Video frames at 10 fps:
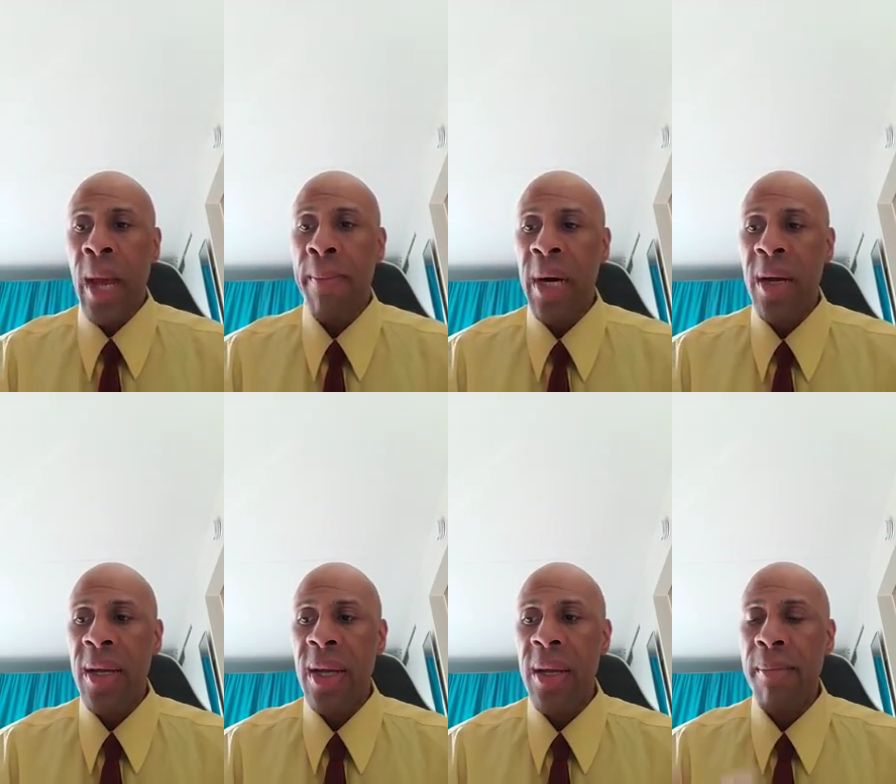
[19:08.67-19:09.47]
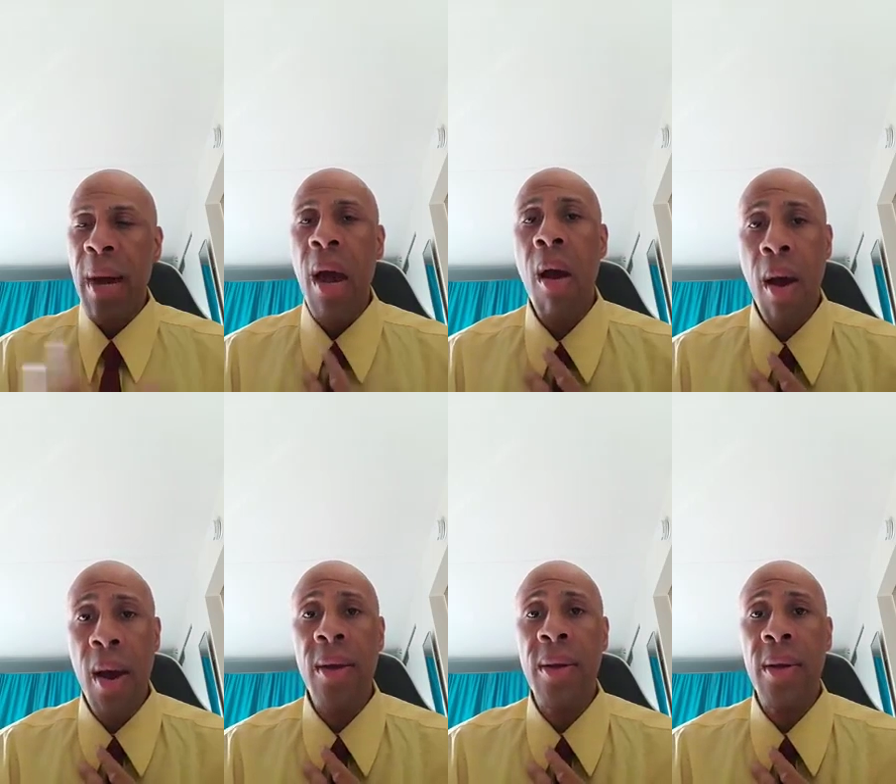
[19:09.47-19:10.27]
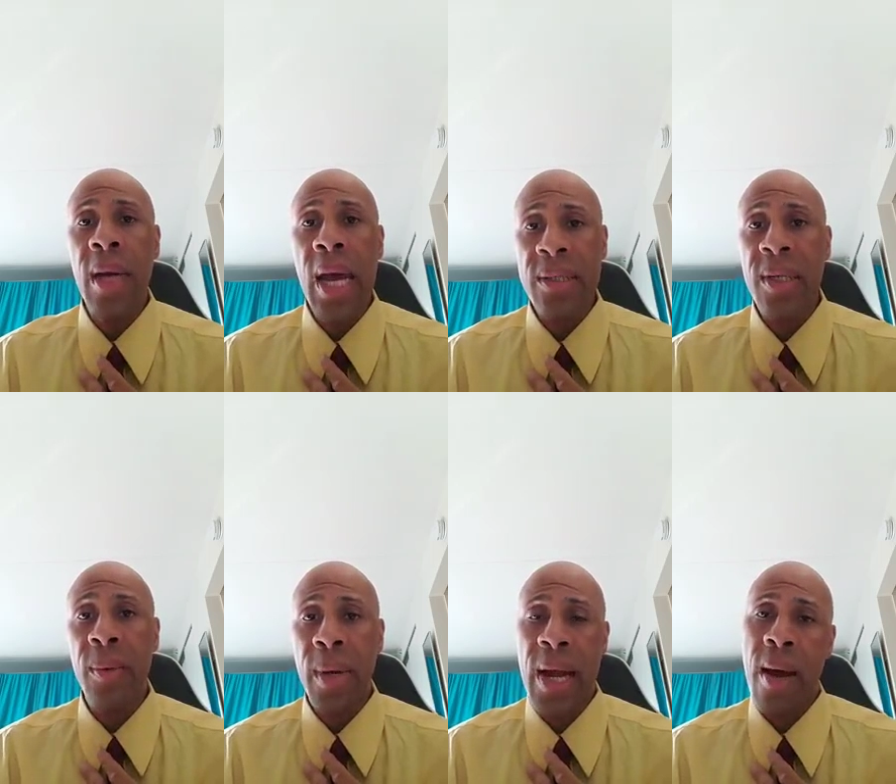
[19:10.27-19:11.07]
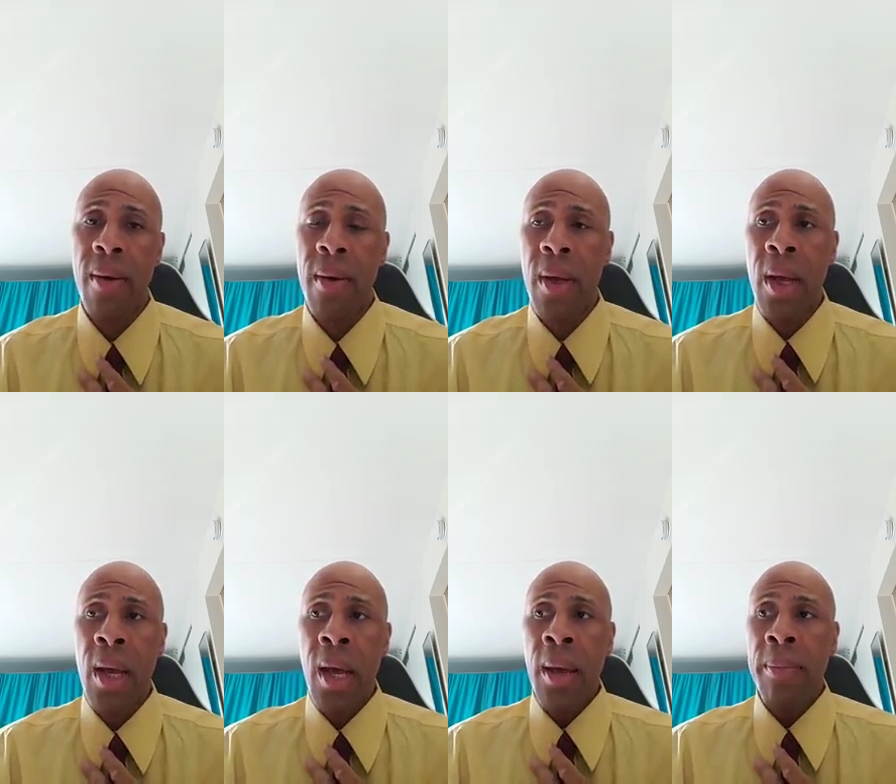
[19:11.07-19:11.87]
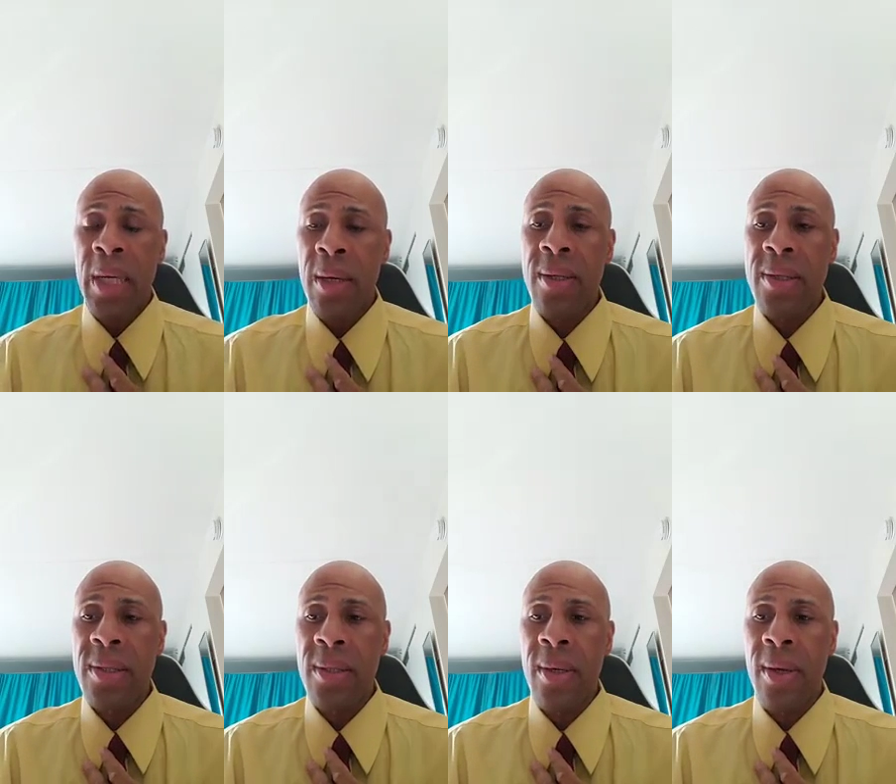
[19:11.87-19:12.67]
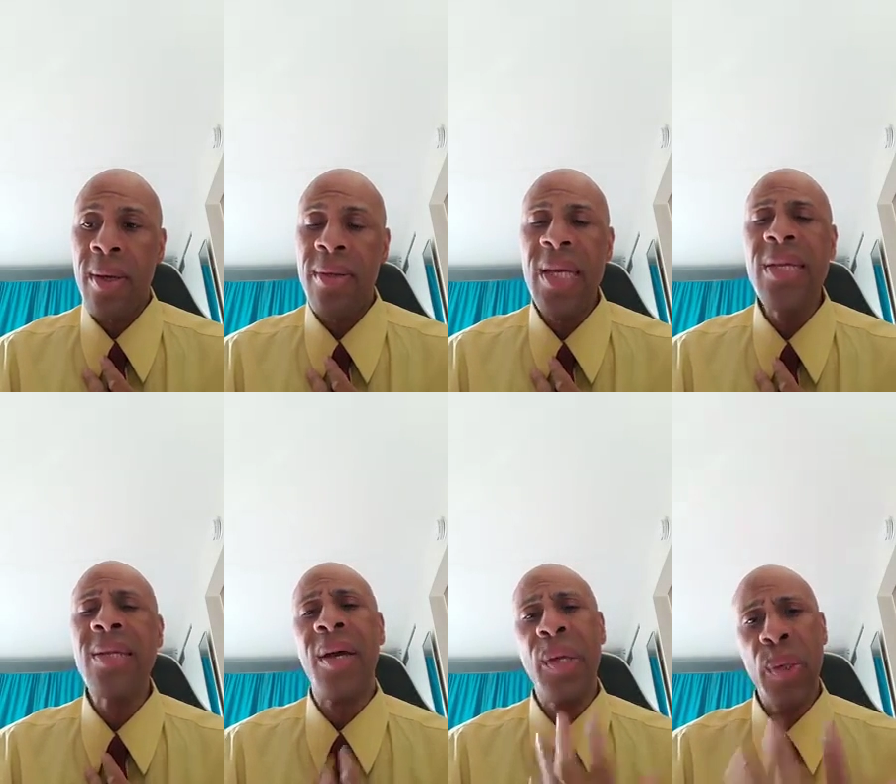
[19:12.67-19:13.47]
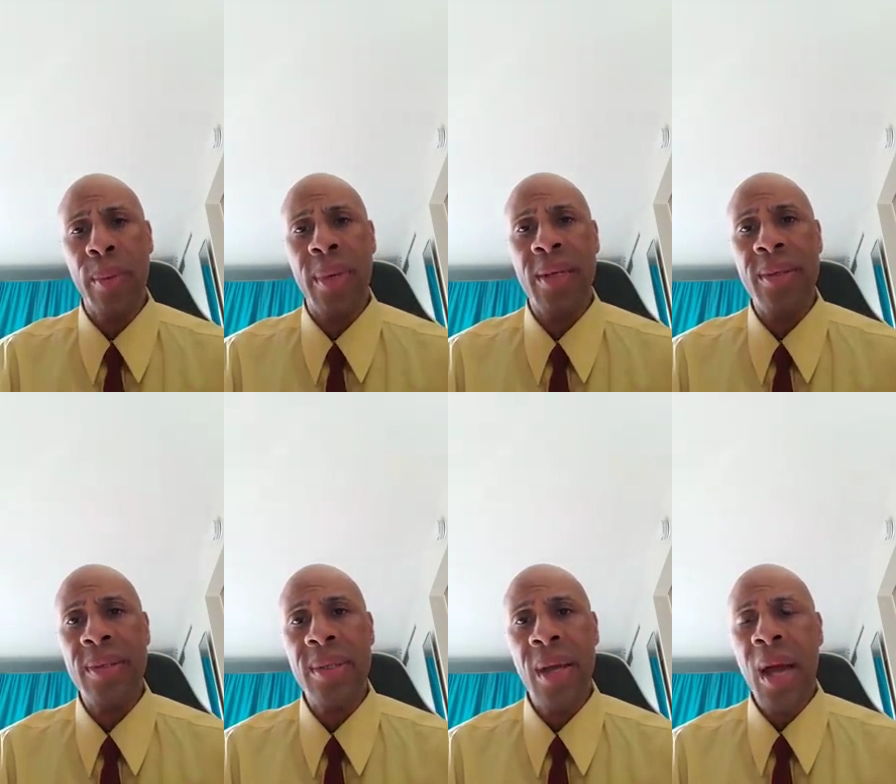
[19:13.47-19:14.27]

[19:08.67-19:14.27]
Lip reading: but my heart actually went out, because these are humans.